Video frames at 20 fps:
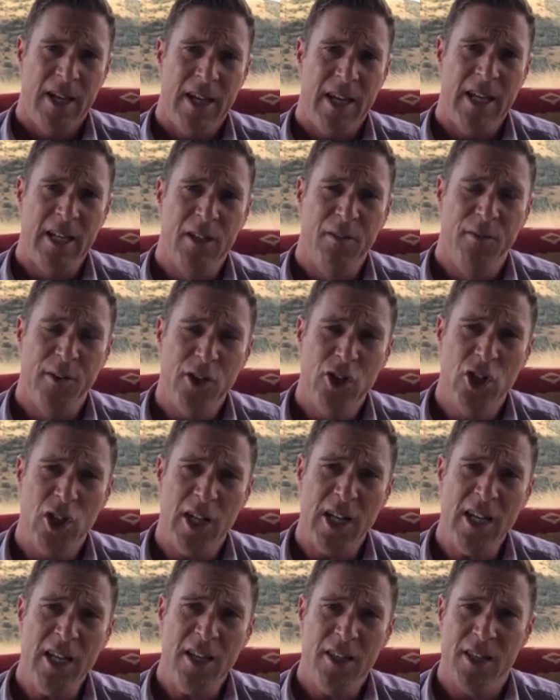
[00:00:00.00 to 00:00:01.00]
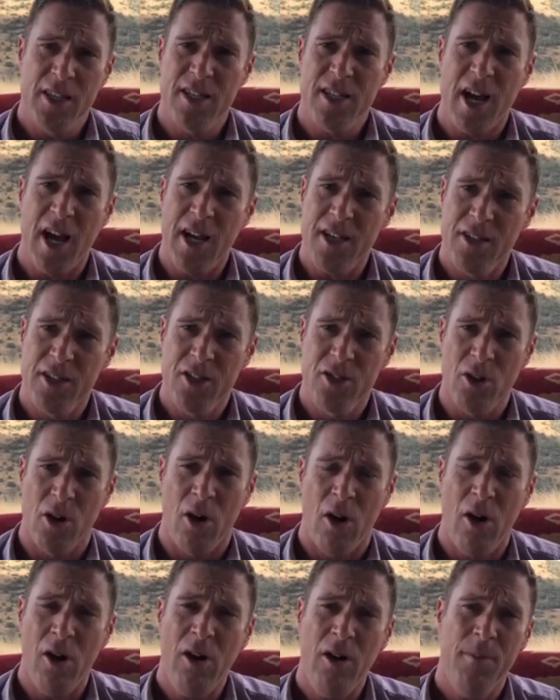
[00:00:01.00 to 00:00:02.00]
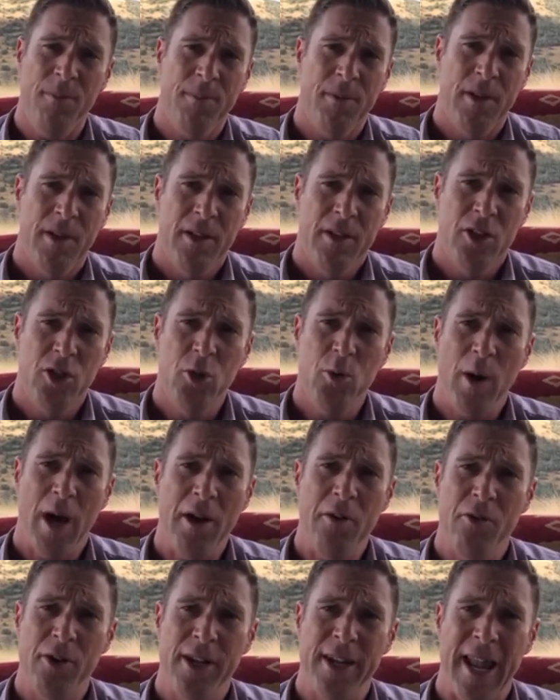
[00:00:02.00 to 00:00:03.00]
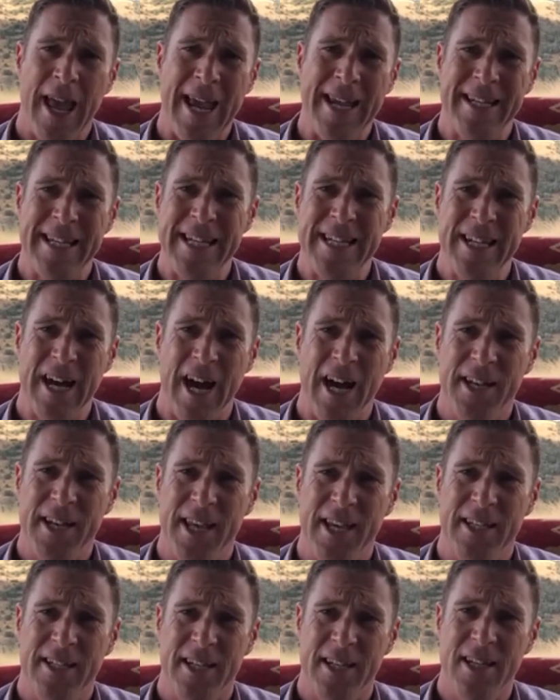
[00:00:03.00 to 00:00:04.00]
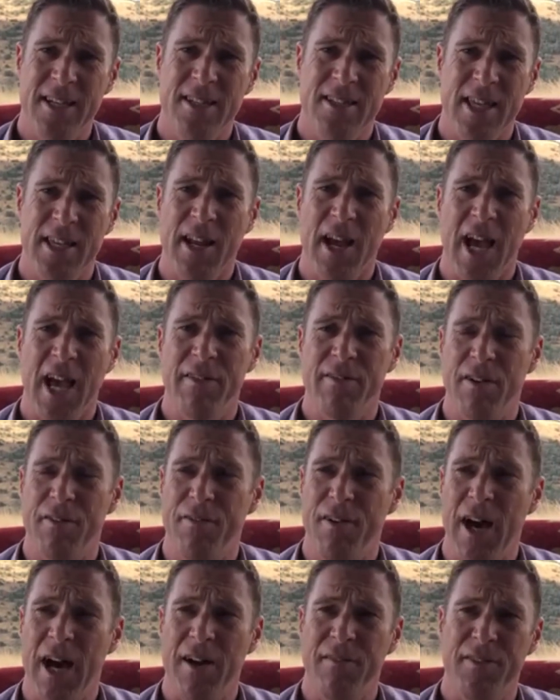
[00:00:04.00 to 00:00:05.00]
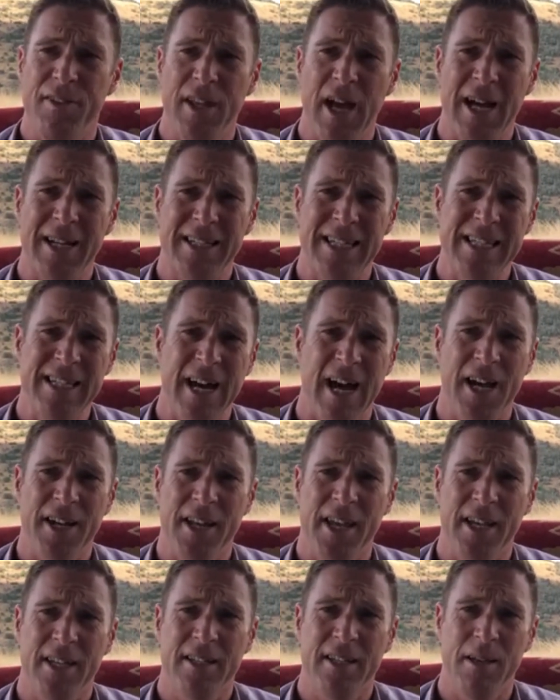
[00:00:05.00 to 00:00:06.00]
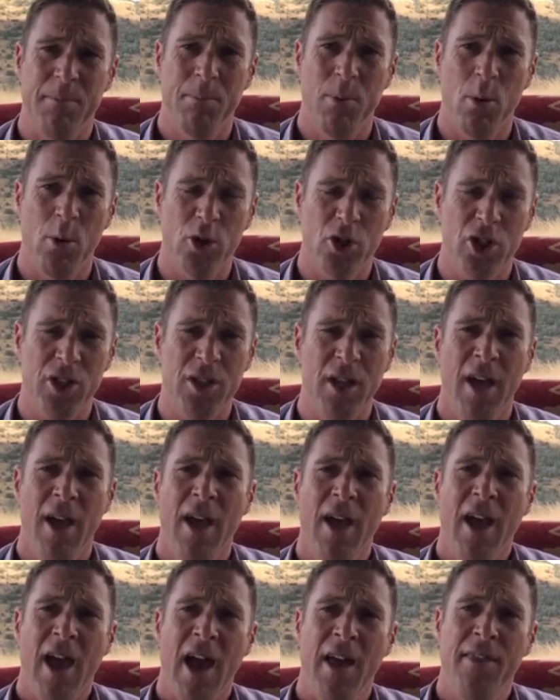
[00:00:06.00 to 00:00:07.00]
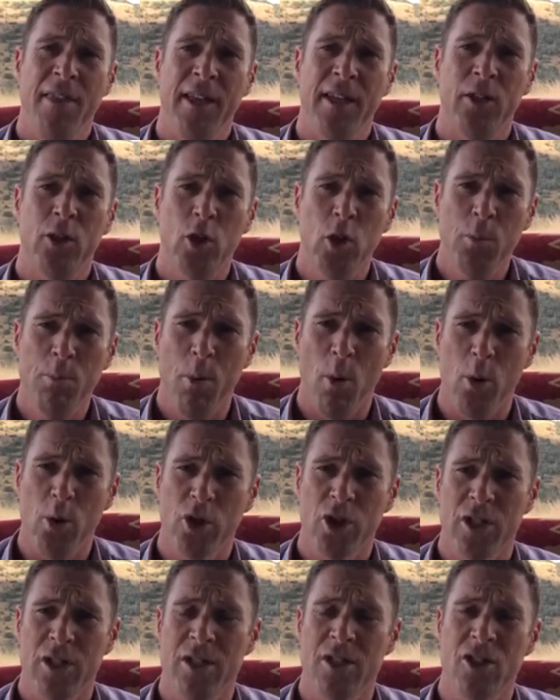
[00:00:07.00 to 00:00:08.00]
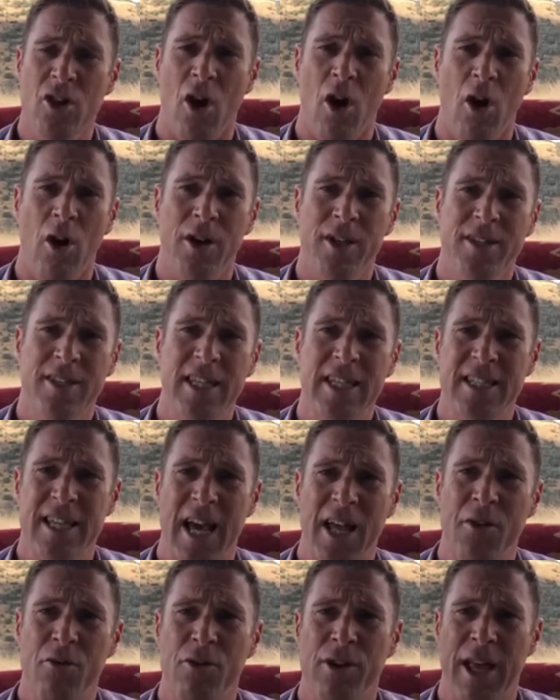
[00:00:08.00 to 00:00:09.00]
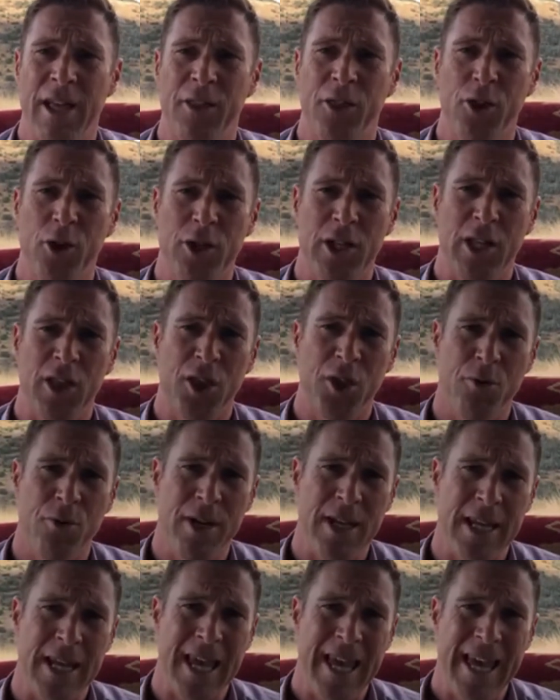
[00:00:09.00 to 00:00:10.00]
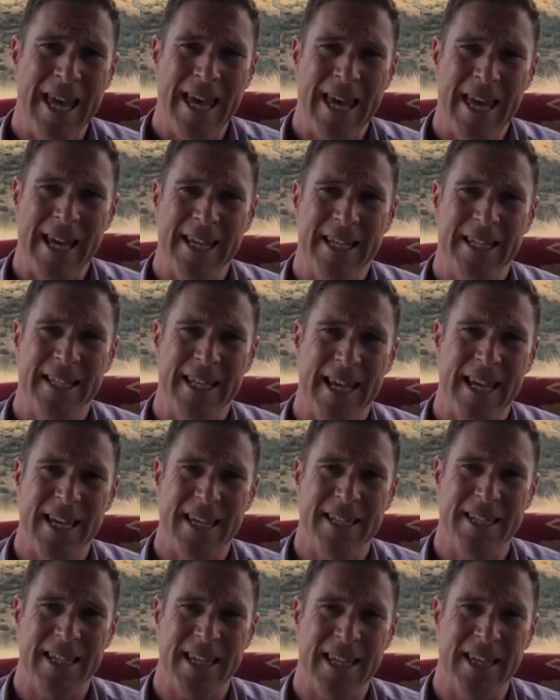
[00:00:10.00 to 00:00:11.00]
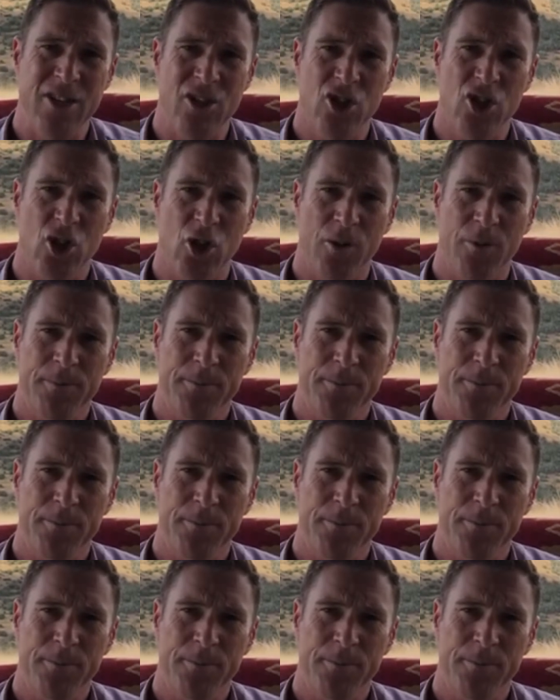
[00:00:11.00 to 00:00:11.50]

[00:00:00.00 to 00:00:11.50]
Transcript: Individually, the sizes are 289 hectares. Then I have a 599 hectare portion, and then 2 portions are 633 hectares each.